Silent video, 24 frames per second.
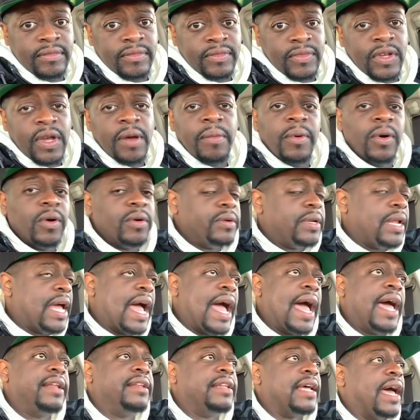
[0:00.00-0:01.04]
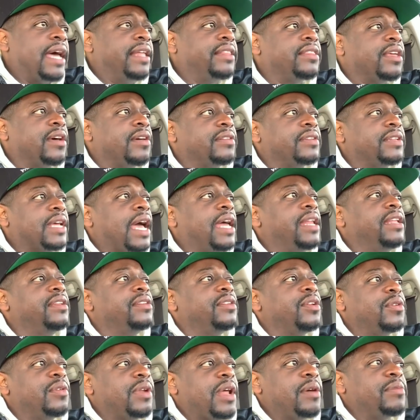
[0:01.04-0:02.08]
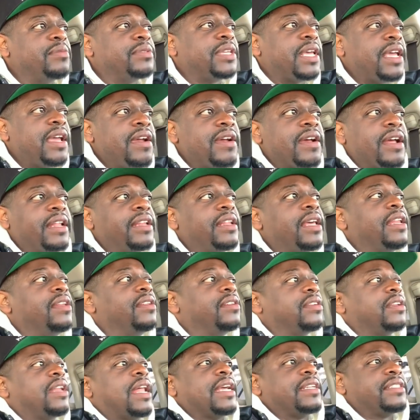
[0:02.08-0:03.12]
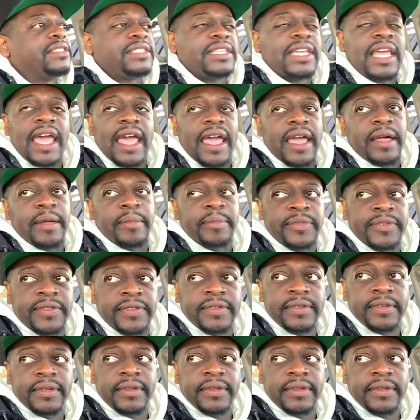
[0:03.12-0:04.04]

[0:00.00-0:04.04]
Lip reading: Come on, now I thought, I didn't know that was hair. That looked like scabs.